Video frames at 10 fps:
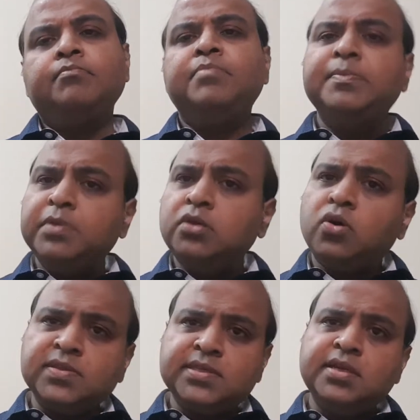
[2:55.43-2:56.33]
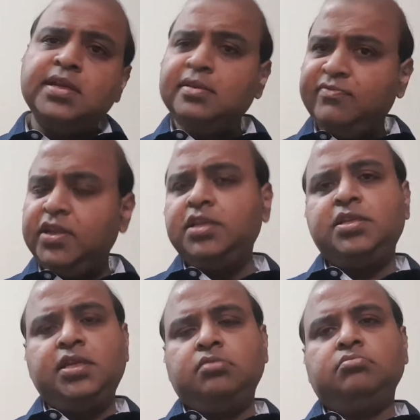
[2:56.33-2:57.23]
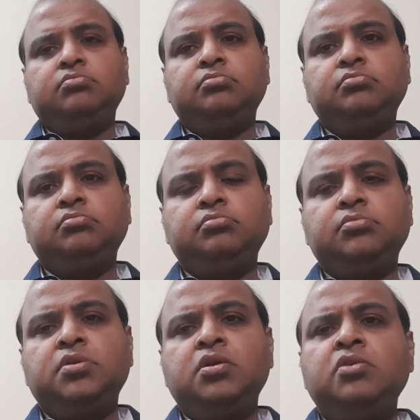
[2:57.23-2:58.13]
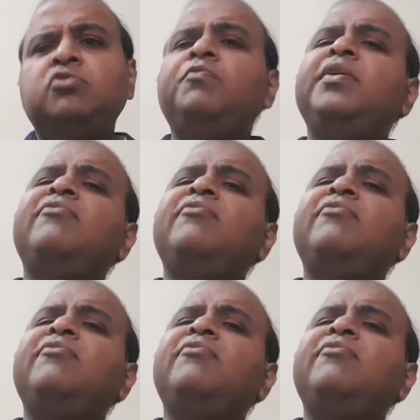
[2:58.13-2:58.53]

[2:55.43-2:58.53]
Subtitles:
people consider infinity to be a